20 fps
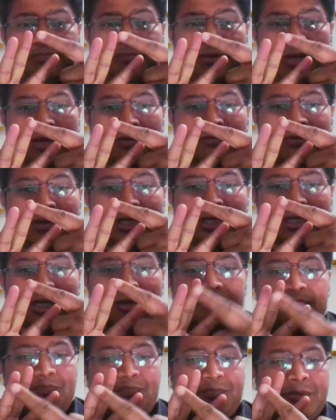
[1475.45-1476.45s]
private
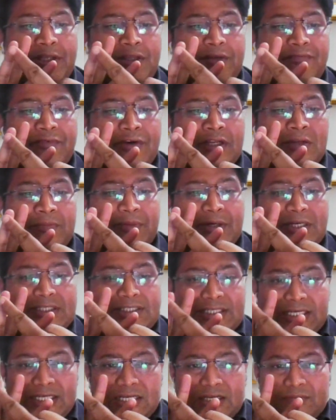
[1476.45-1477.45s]
company one
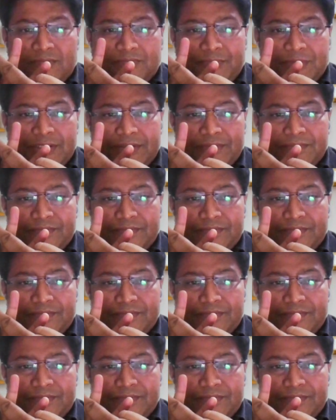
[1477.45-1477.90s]
person company